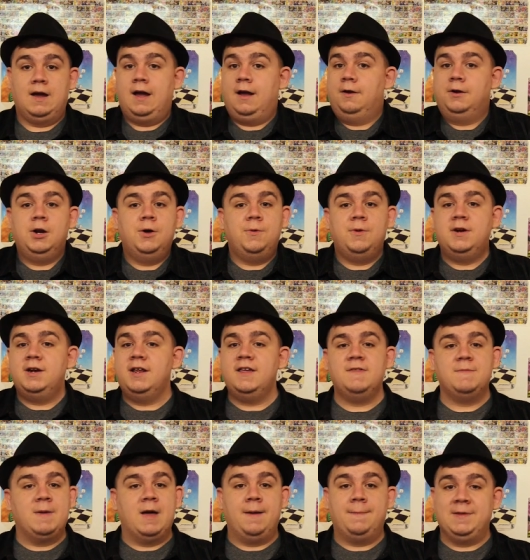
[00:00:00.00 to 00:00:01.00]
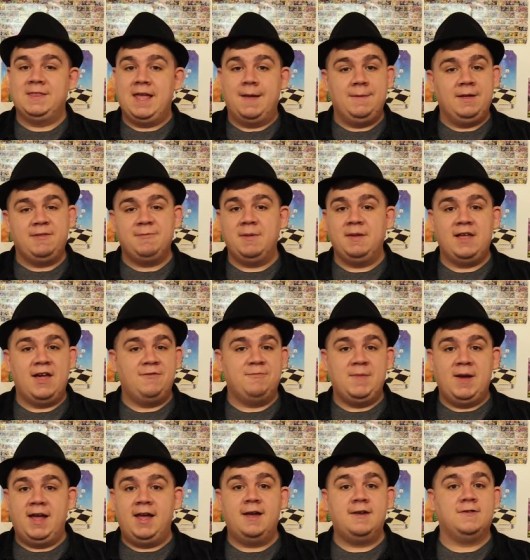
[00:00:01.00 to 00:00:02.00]
I don't know what it is about, but that makes me laugh
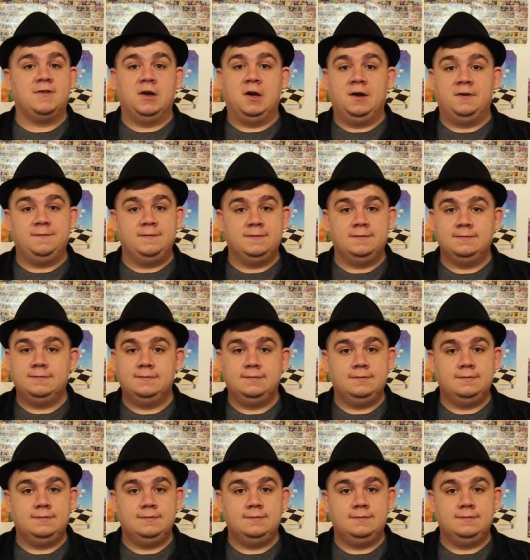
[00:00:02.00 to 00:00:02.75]
my ass off.